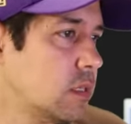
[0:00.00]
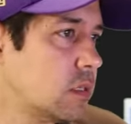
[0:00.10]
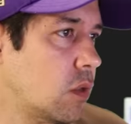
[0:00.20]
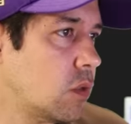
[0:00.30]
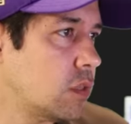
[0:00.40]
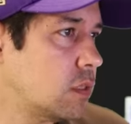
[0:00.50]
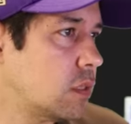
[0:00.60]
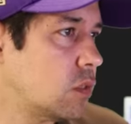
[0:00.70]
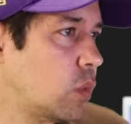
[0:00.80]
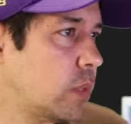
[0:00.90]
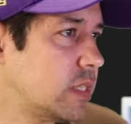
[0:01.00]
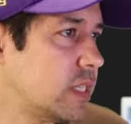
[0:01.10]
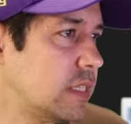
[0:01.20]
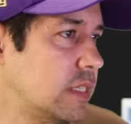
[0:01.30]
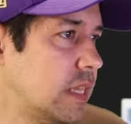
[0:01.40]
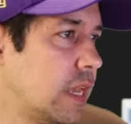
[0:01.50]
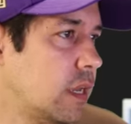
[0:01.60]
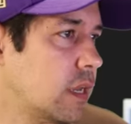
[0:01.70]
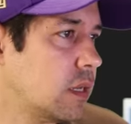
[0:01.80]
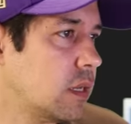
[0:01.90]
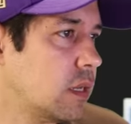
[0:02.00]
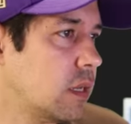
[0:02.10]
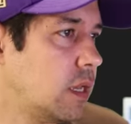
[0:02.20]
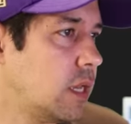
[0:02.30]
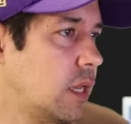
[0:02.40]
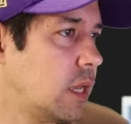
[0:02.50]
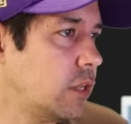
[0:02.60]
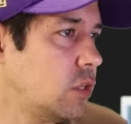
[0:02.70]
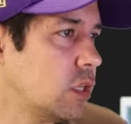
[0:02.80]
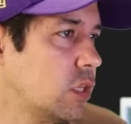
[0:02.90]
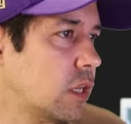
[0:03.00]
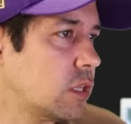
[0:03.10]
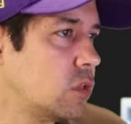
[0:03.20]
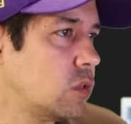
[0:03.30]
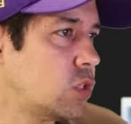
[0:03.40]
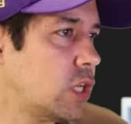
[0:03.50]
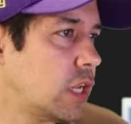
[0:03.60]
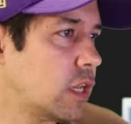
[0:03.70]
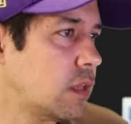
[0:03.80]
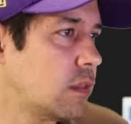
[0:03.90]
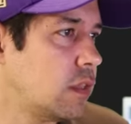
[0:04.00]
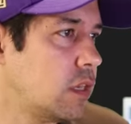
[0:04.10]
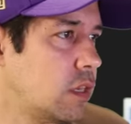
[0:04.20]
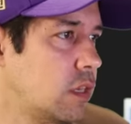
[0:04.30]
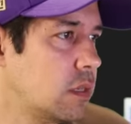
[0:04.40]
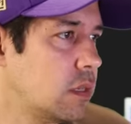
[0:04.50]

So this is the 20% stack. I usually like to check the